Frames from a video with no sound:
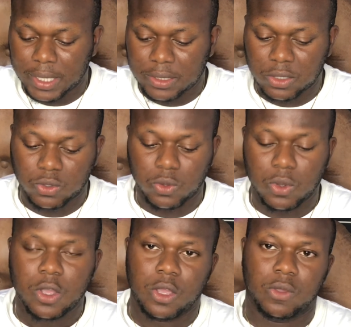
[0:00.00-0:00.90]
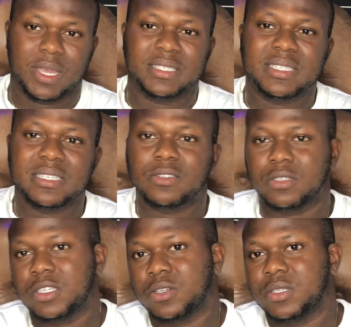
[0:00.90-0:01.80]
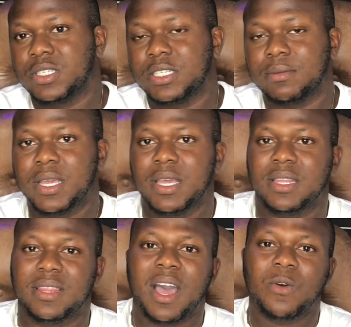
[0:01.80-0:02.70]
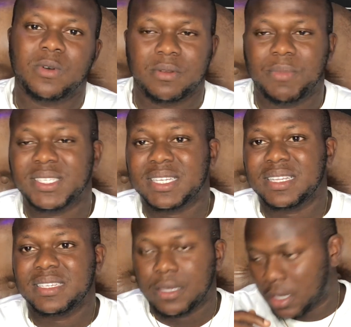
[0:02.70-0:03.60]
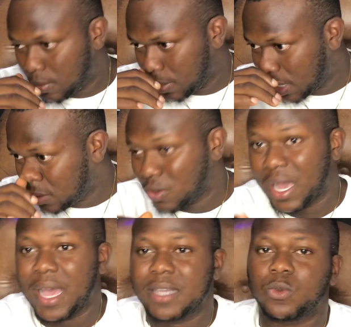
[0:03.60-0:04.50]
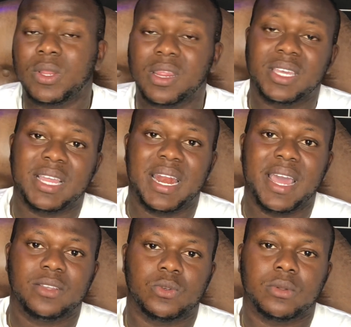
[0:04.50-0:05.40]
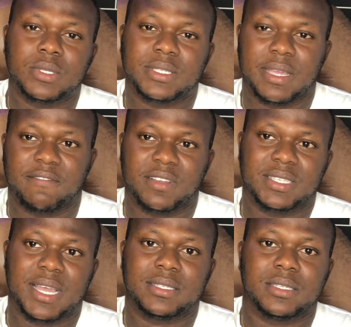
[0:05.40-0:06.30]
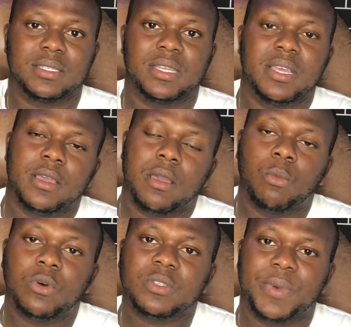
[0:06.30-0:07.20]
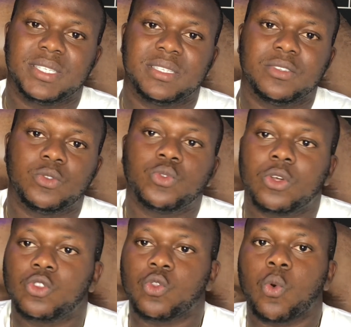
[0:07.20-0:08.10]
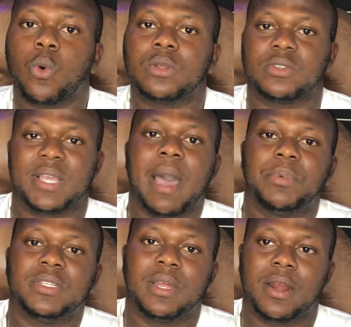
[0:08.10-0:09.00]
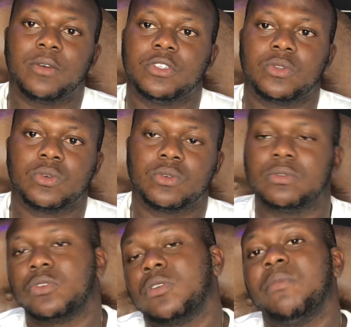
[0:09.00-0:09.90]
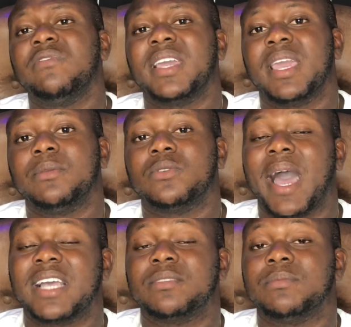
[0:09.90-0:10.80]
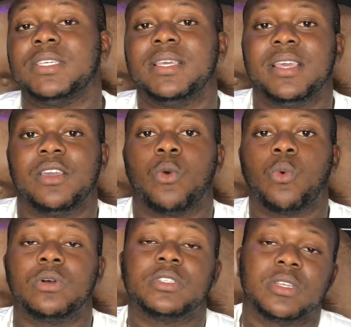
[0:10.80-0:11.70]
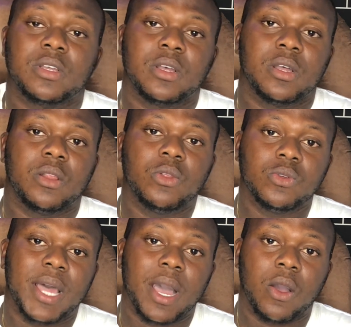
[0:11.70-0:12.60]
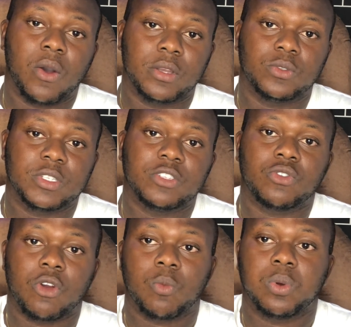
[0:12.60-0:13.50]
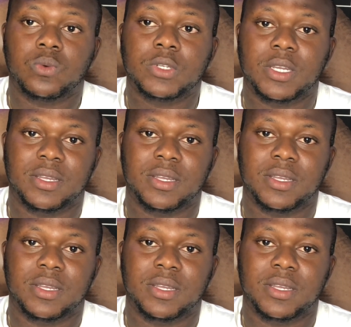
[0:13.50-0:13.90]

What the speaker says: So you can see the relationship. Now basically, in case you're asked, one thing I like to always emphasize is most persons do not know what was happening around these tokens. So some even came to ask me, was Luna coin, was it rug pulled?